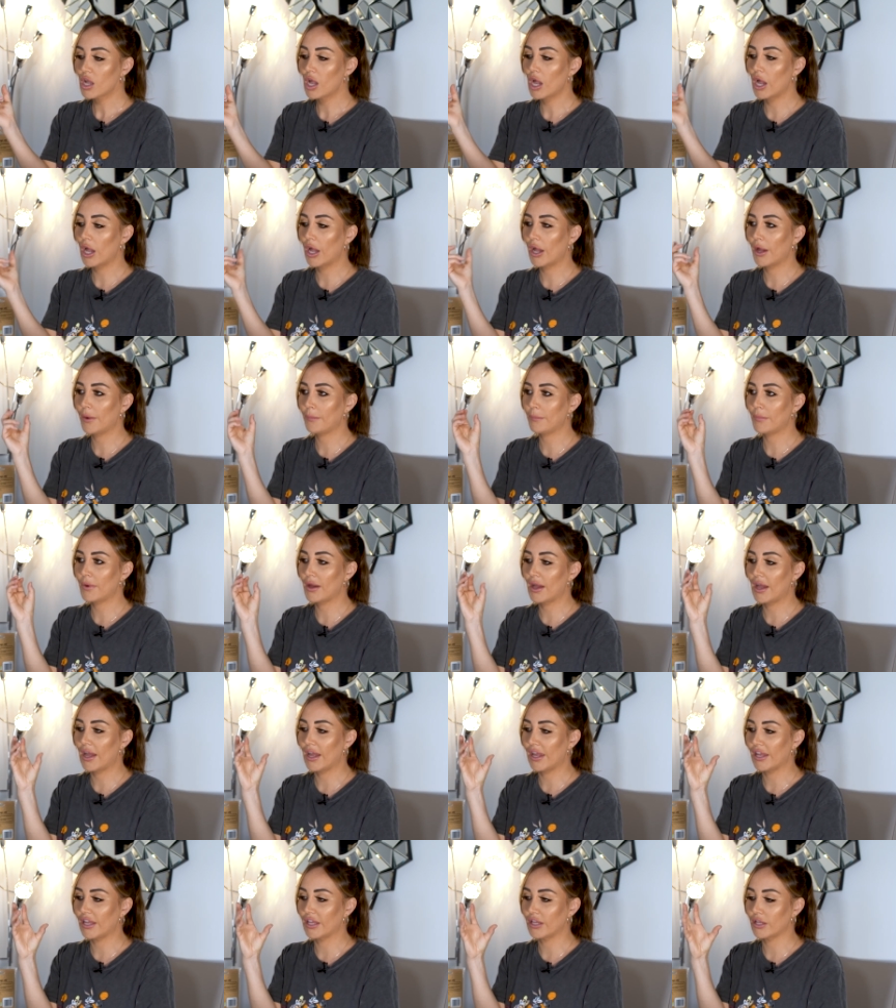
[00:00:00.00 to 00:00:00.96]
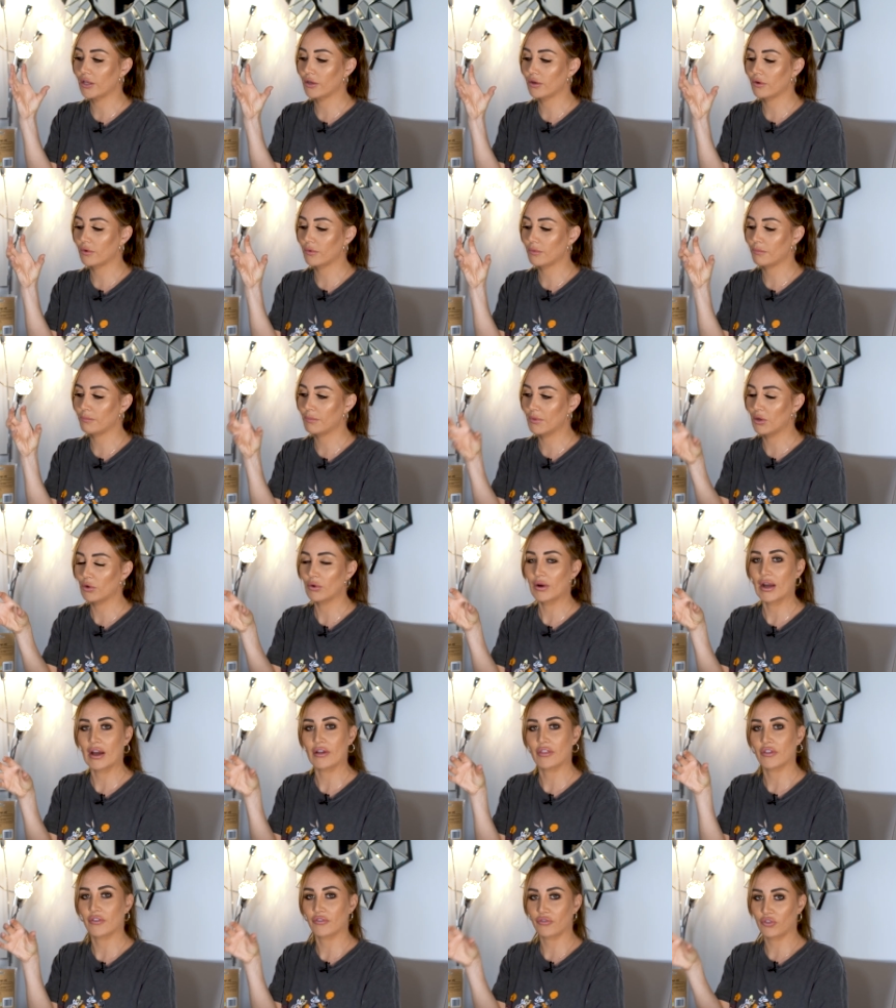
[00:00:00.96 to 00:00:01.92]
a milk
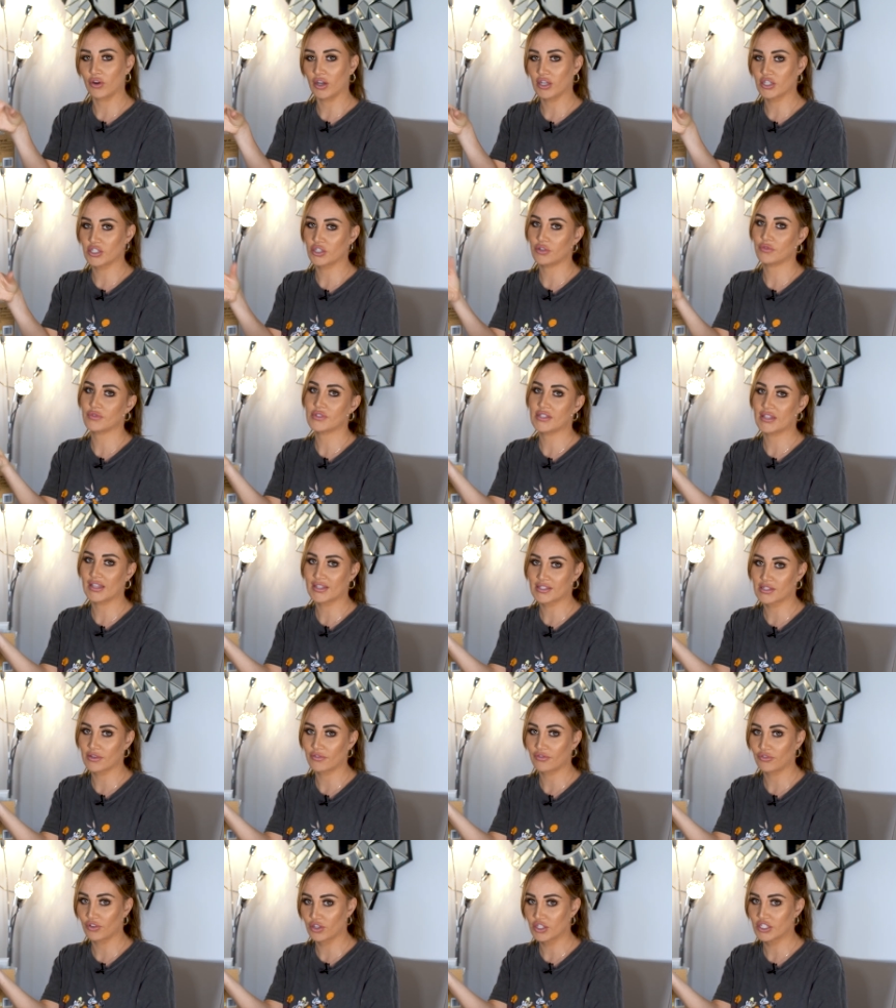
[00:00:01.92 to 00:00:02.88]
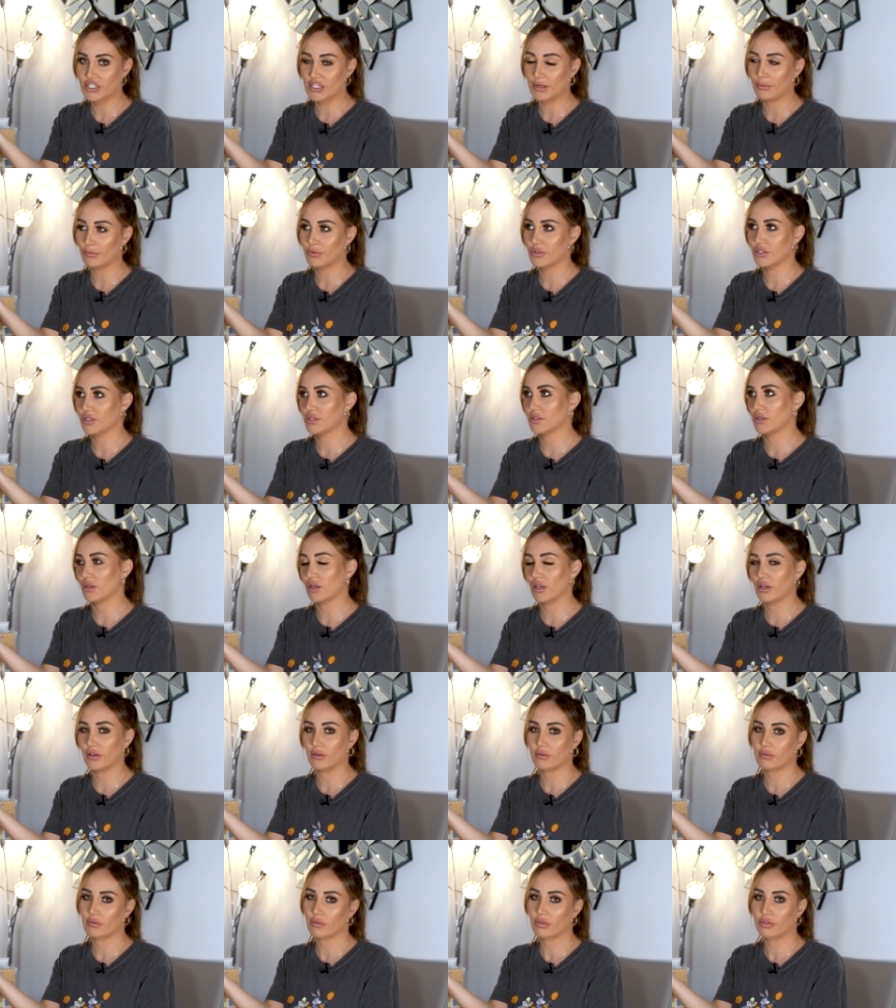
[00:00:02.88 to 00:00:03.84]
at the fridge, and obviously that's at fridge temperature, so
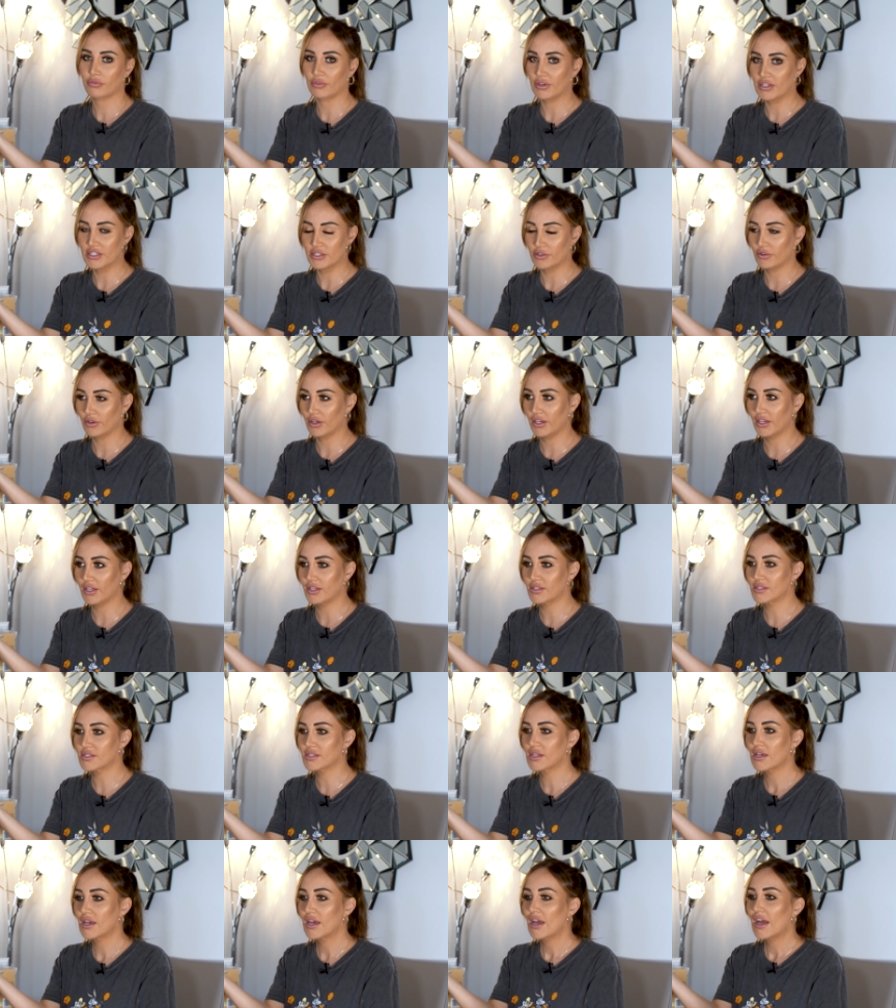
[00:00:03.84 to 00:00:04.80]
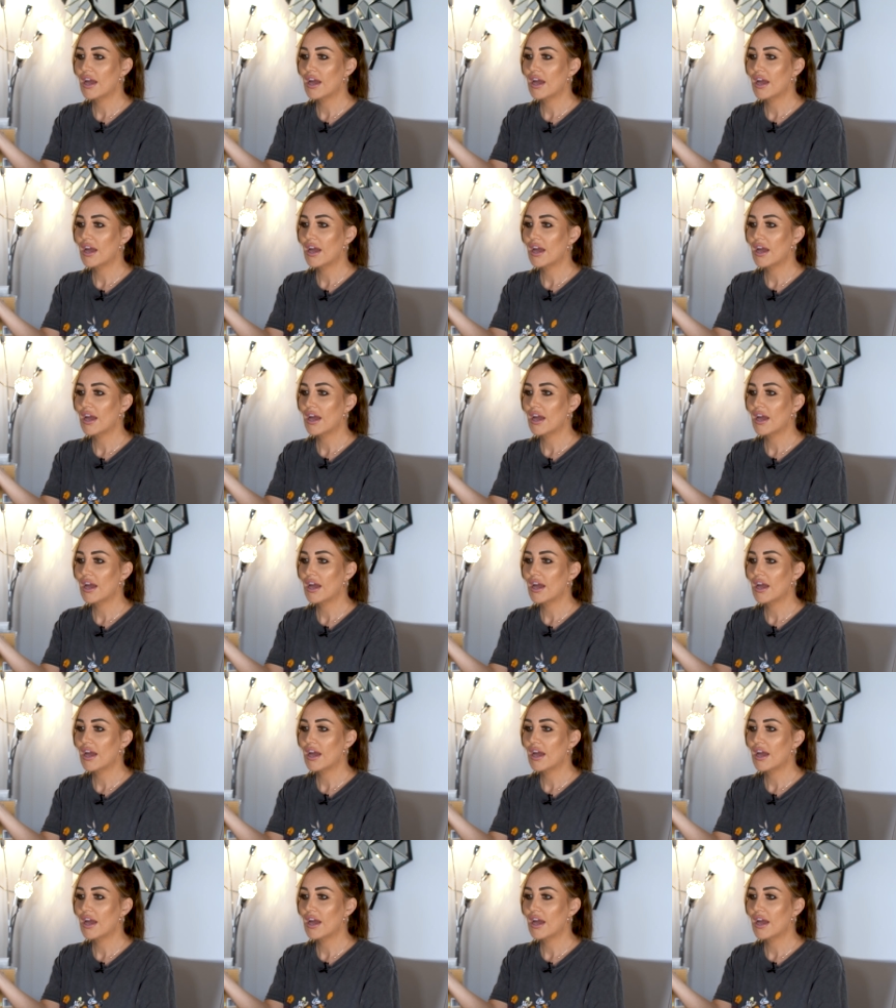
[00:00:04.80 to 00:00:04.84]
like 3 degrees,